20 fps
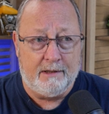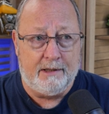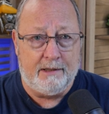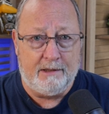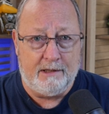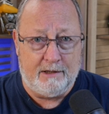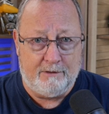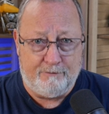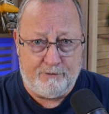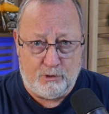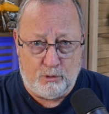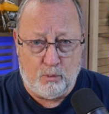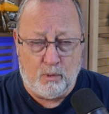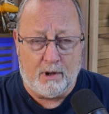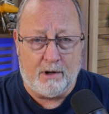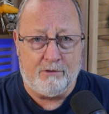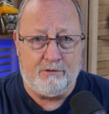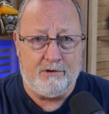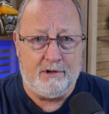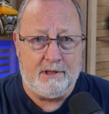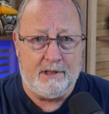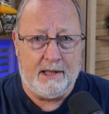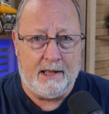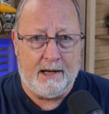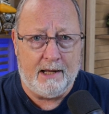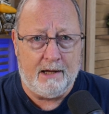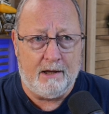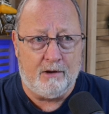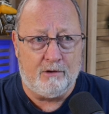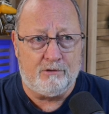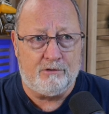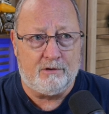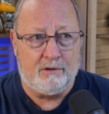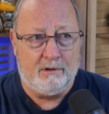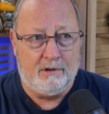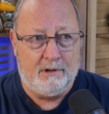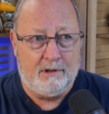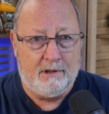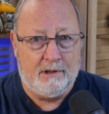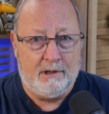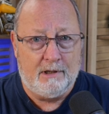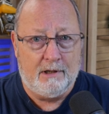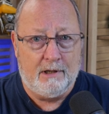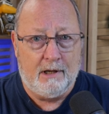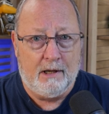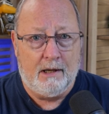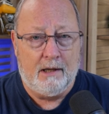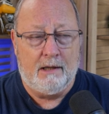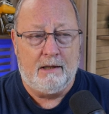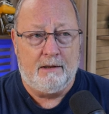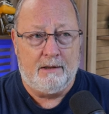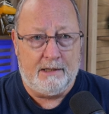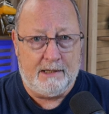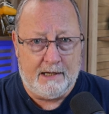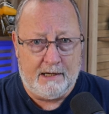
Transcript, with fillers: If you want to see that house, the